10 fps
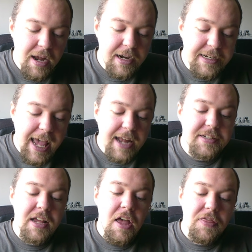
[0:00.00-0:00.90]

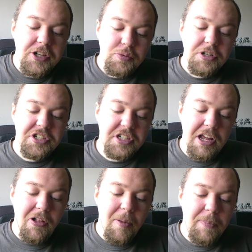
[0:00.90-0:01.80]
Yet, this would
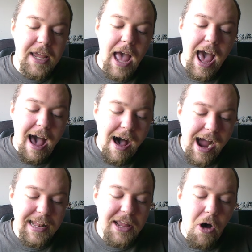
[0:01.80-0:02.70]
still be a
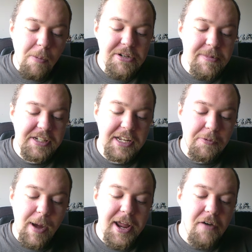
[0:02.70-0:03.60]
highly
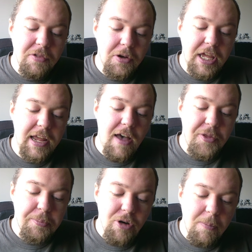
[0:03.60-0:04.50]
optimistic way of looking at
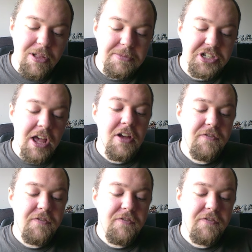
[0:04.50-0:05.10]
the problems